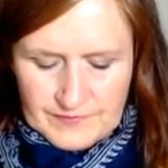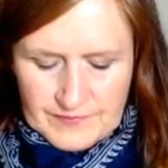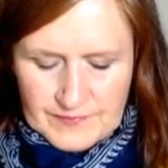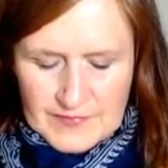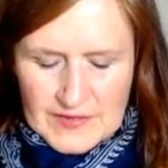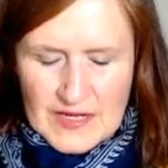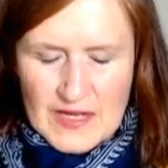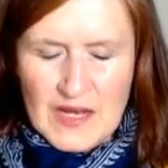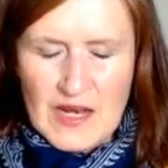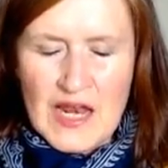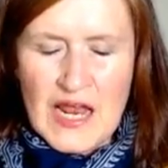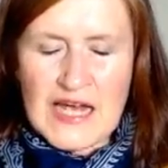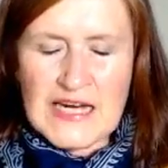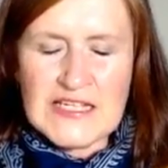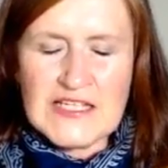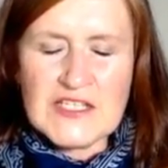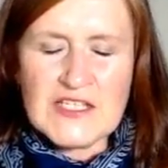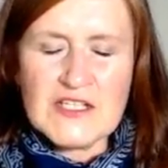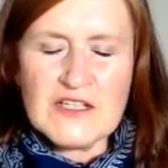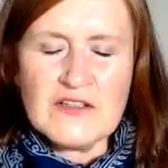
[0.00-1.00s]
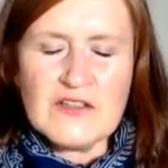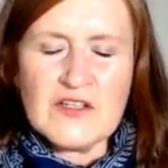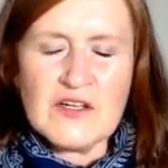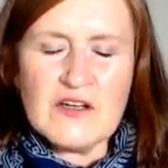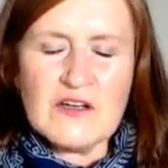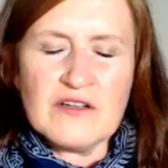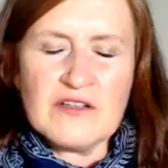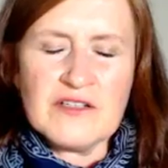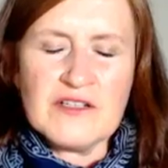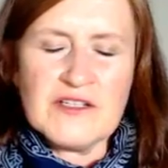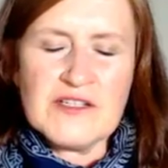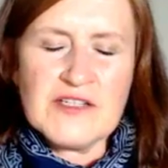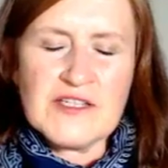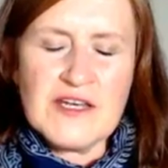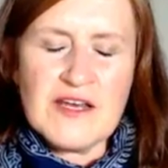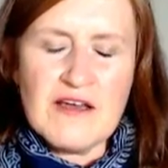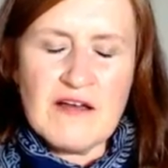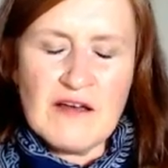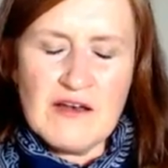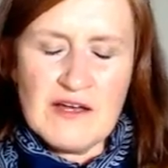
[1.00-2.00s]
light and darkness in
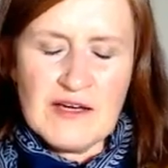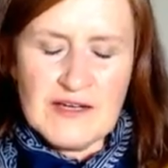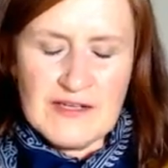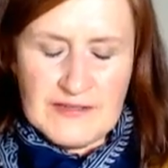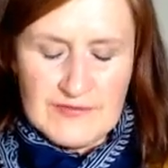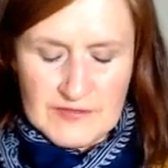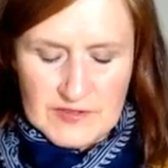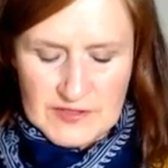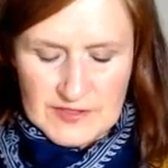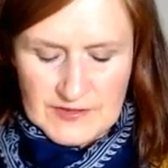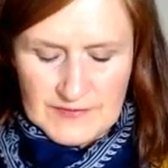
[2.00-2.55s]
our lives.